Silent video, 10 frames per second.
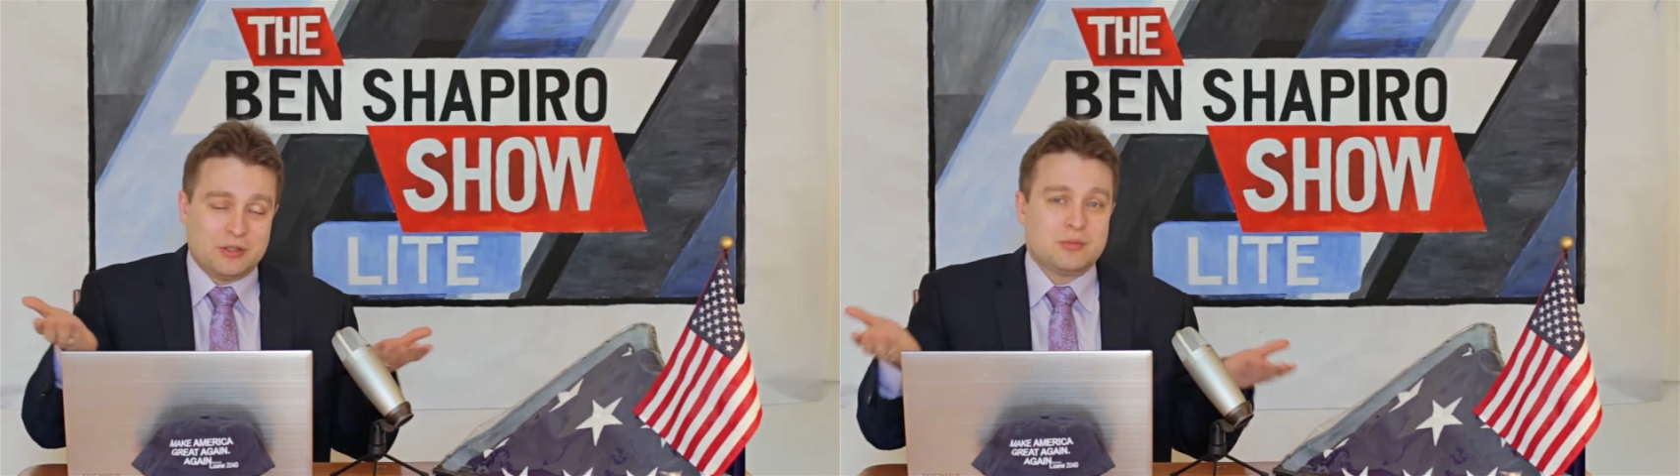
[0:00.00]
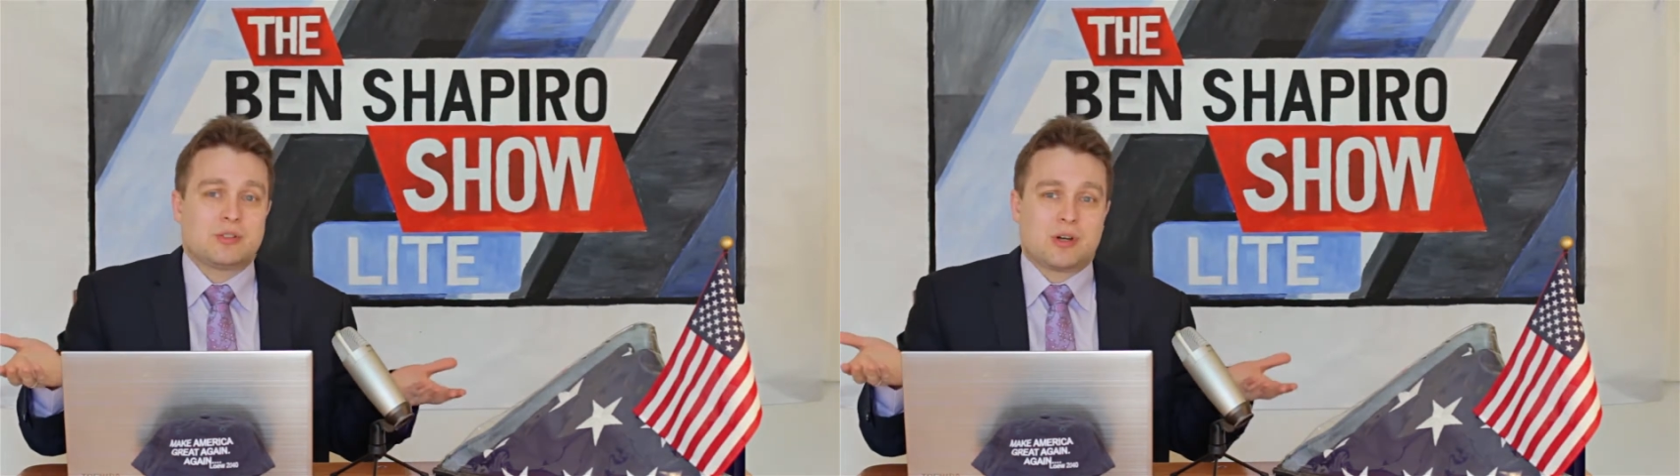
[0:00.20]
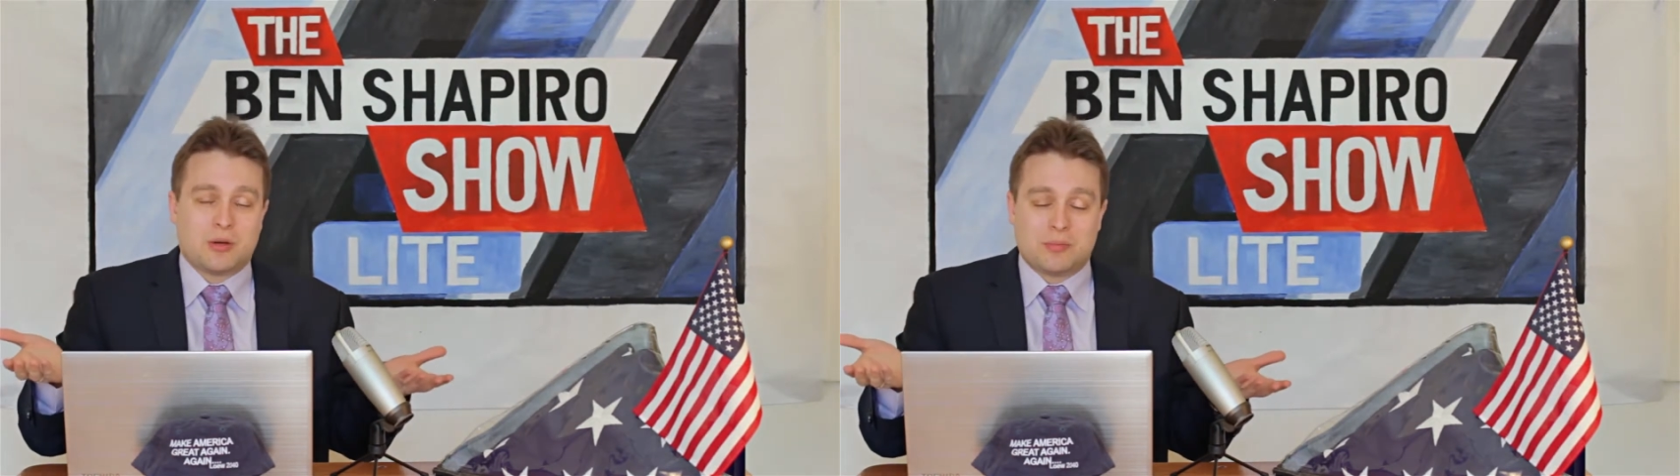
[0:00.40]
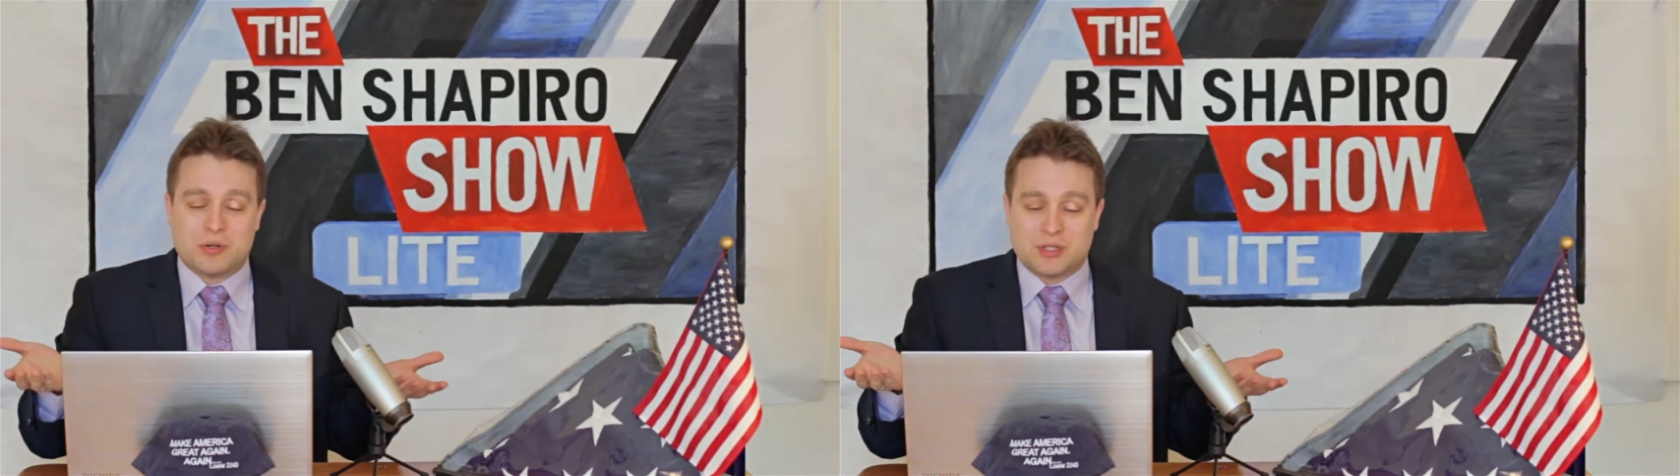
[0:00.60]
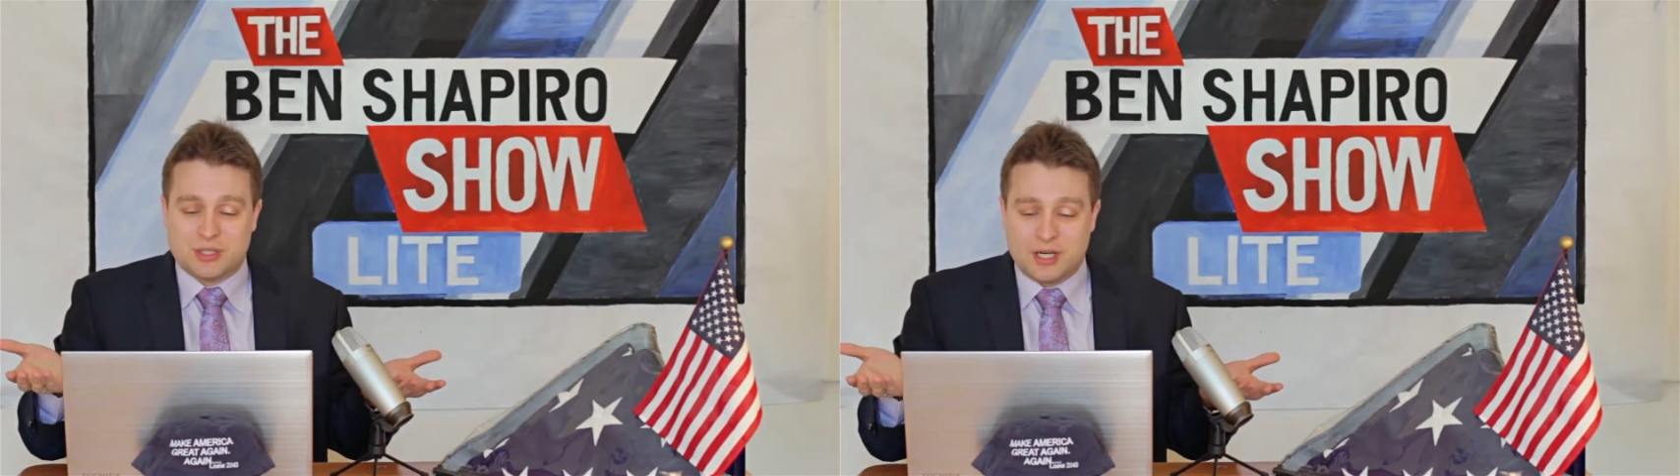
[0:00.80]
you start
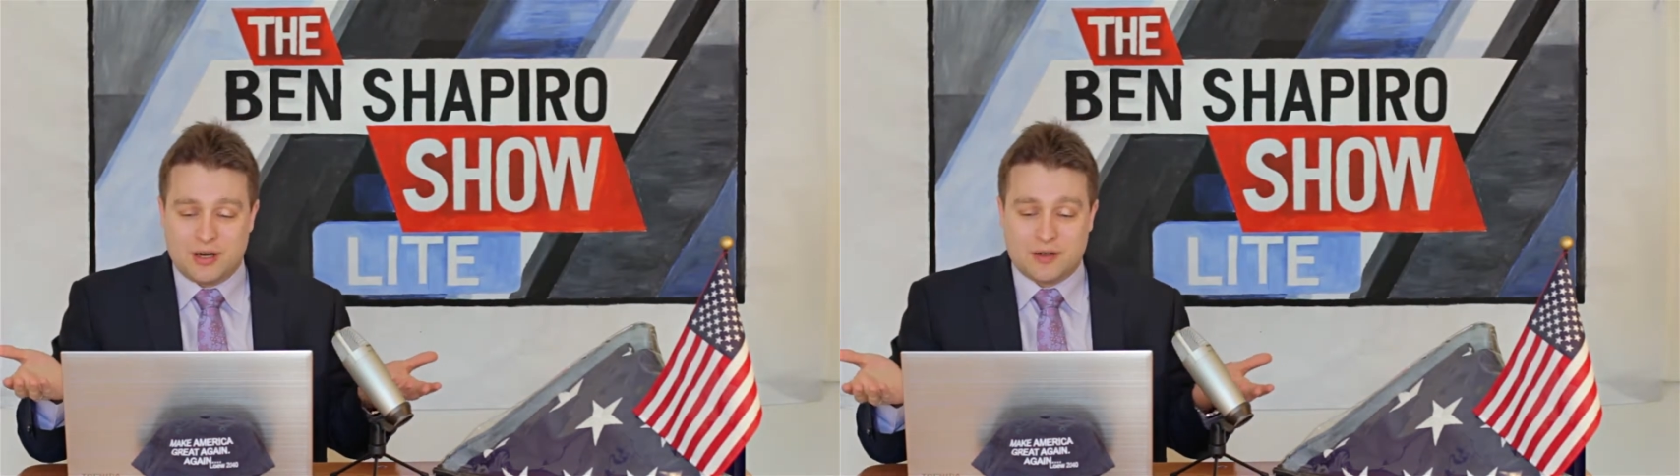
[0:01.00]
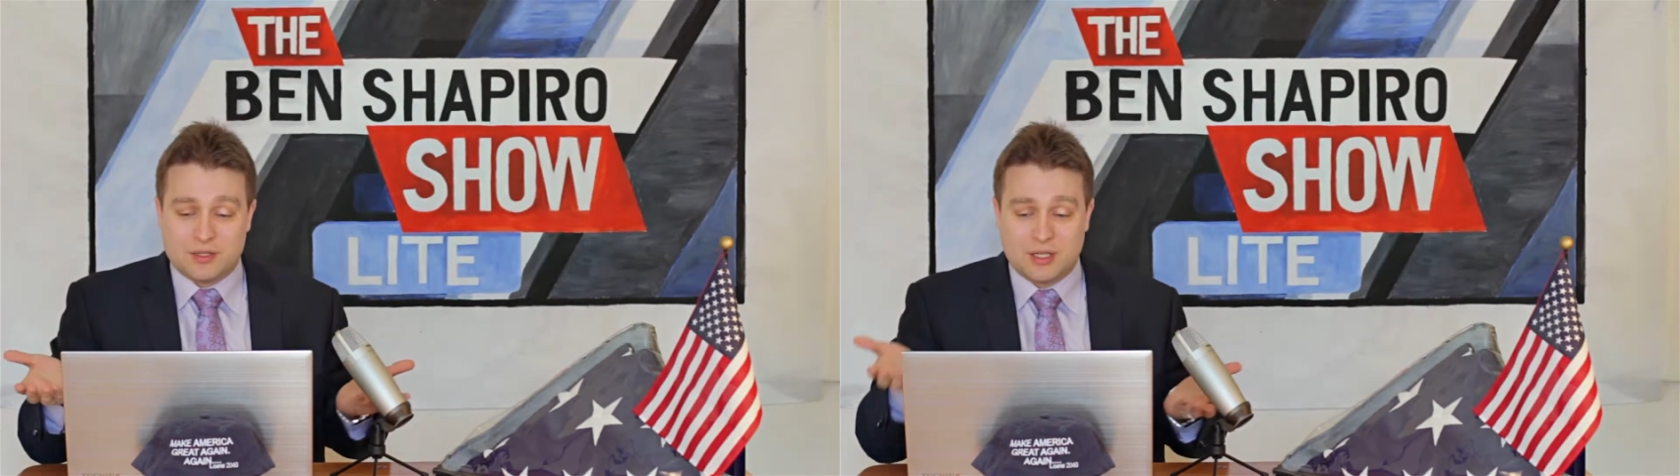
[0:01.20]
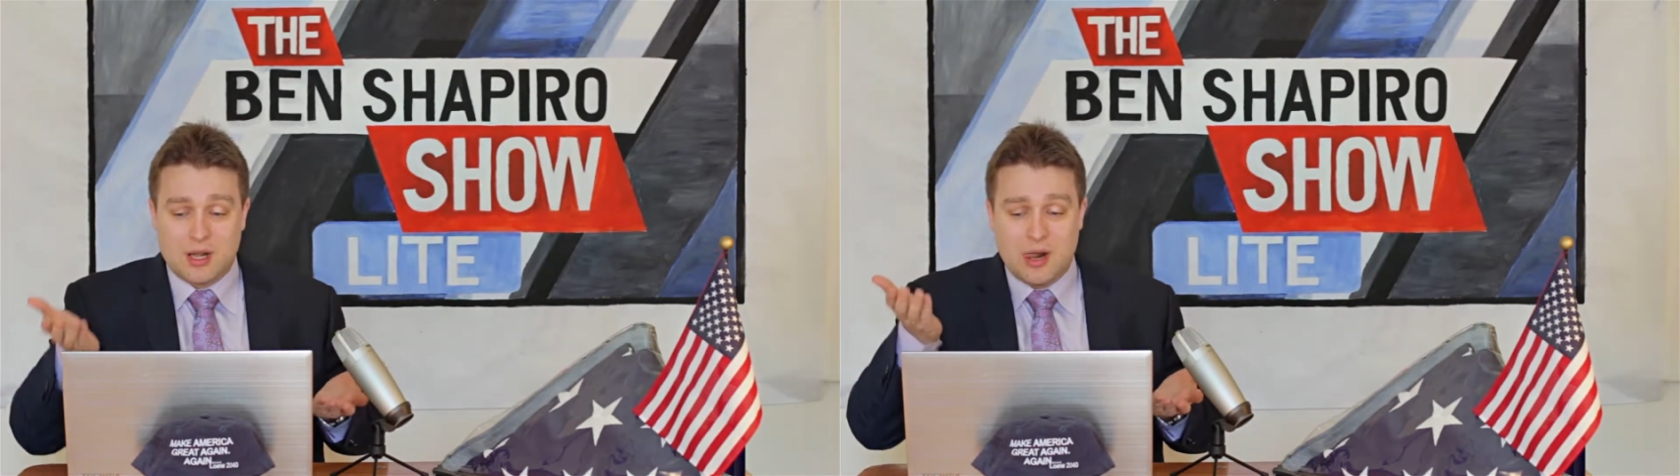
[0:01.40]
imposing tariffs.